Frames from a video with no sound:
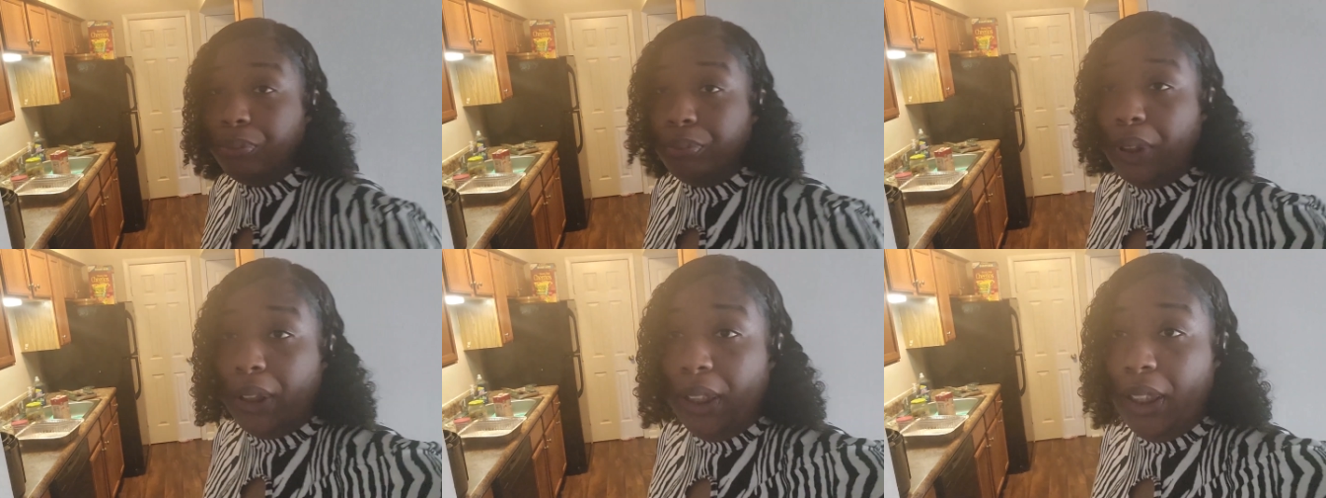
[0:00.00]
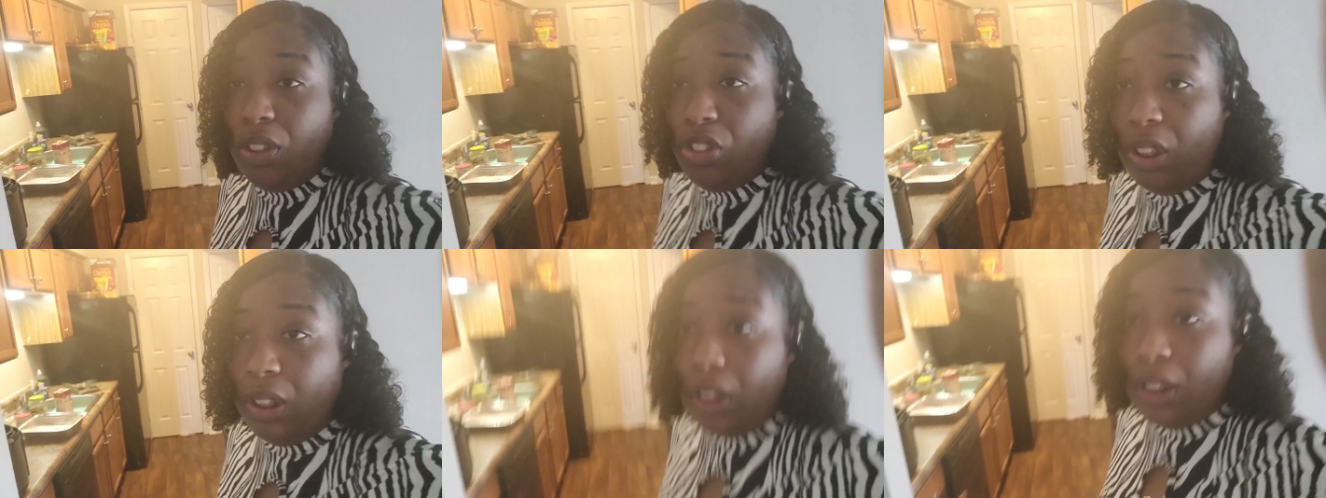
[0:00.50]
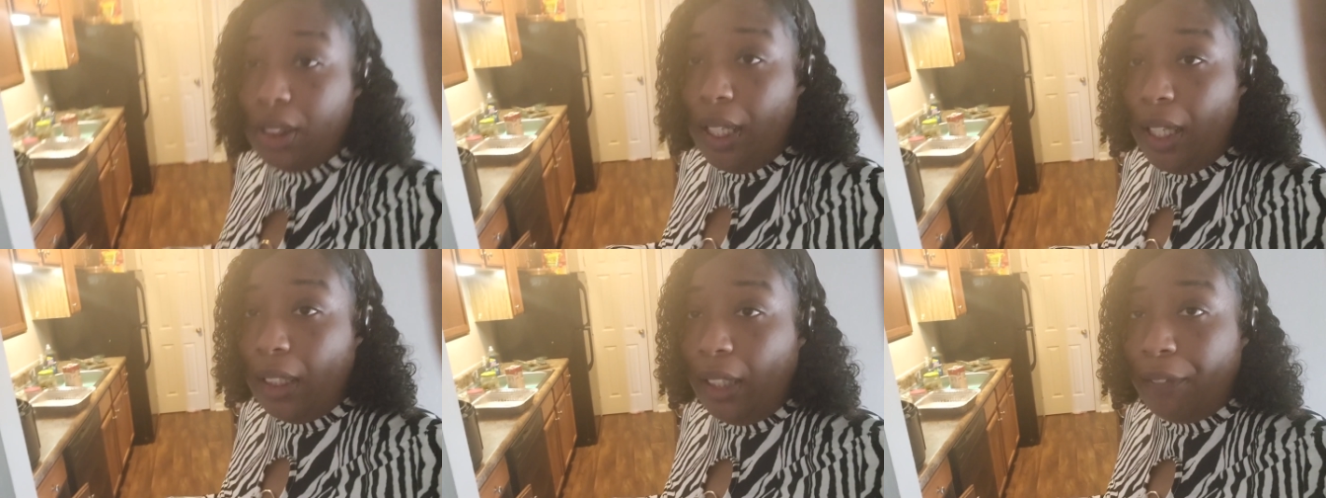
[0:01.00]
The kitchen is
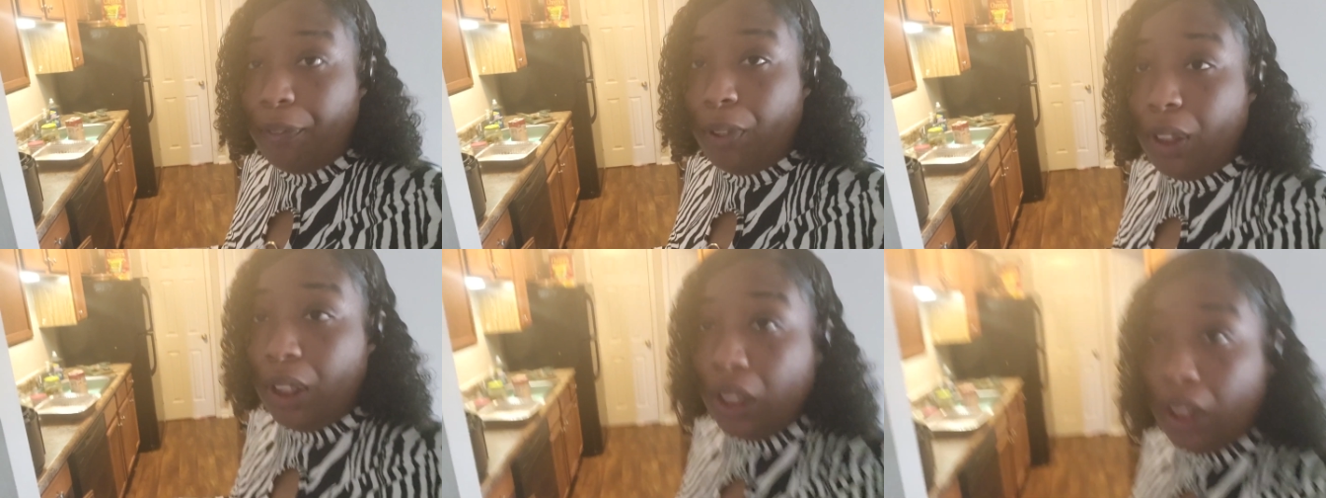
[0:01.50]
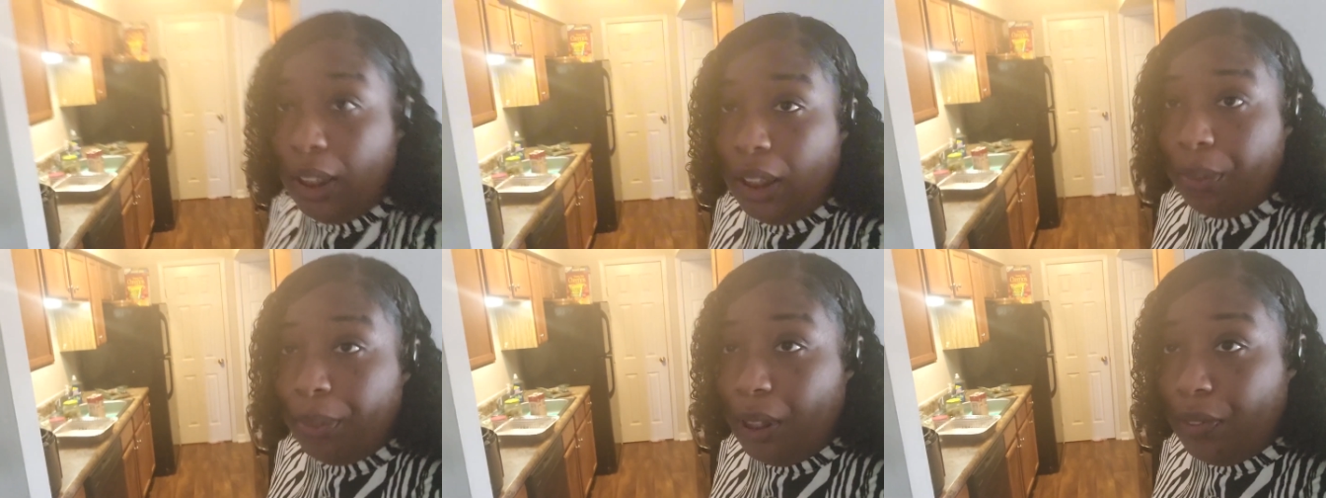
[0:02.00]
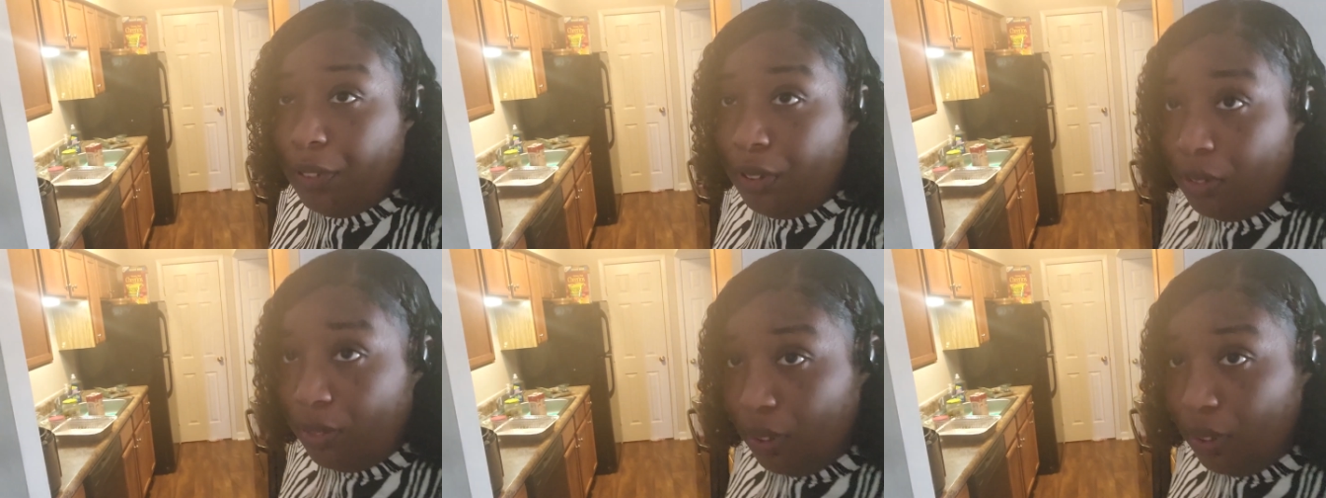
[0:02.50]
not, like, fully clean or whatever.